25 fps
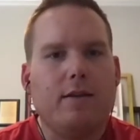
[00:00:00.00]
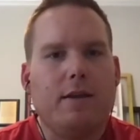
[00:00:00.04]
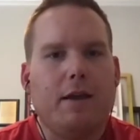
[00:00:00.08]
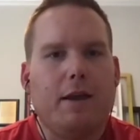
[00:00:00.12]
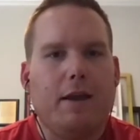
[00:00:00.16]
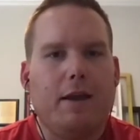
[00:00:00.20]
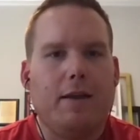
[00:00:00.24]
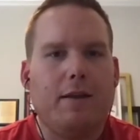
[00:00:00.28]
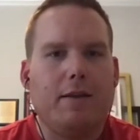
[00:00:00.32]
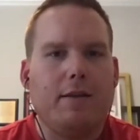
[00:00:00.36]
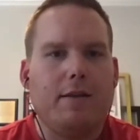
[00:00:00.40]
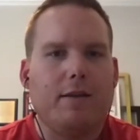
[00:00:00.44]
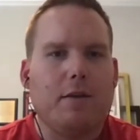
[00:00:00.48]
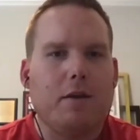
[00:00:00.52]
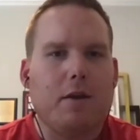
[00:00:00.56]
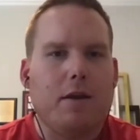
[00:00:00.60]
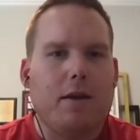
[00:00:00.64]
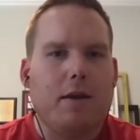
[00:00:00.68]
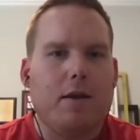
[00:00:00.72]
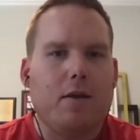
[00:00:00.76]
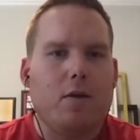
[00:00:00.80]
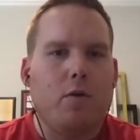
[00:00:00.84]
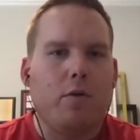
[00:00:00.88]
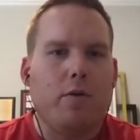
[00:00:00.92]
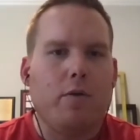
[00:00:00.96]
and
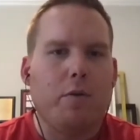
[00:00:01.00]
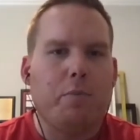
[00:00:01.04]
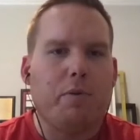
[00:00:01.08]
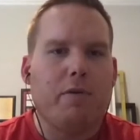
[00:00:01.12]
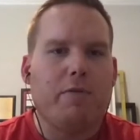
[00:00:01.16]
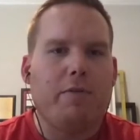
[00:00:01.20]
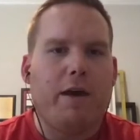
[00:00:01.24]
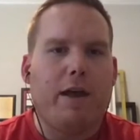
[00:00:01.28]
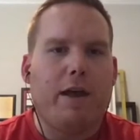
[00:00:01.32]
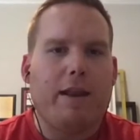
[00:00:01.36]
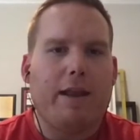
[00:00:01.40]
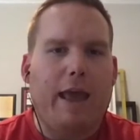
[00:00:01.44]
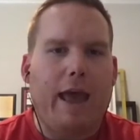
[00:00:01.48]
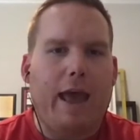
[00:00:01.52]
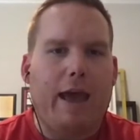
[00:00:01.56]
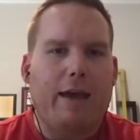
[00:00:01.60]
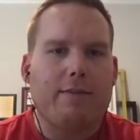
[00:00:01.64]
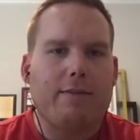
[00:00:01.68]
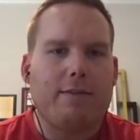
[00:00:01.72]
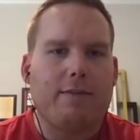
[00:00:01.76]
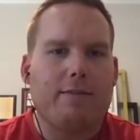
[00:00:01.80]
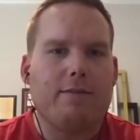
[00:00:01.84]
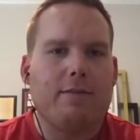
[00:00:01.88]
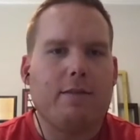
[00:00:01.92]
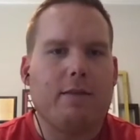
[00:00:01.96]
only providing
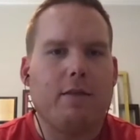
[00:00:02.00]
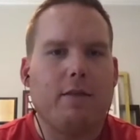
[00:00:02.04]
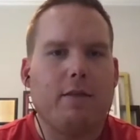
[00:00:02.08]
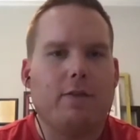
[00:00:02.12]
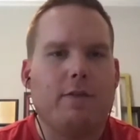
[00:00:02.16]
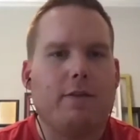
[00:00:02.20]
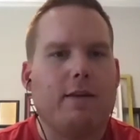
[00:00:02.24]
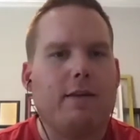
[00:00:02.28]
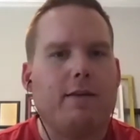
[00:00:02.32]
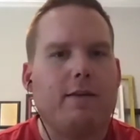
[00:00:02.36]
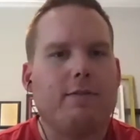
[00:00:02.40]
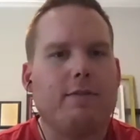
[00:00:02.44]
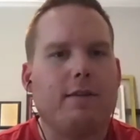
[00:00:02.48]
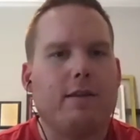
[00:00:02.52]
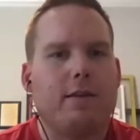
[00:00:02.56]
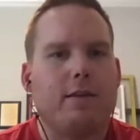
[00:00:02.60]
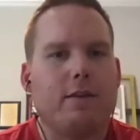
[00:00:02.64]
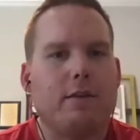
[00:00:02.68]
access to the things that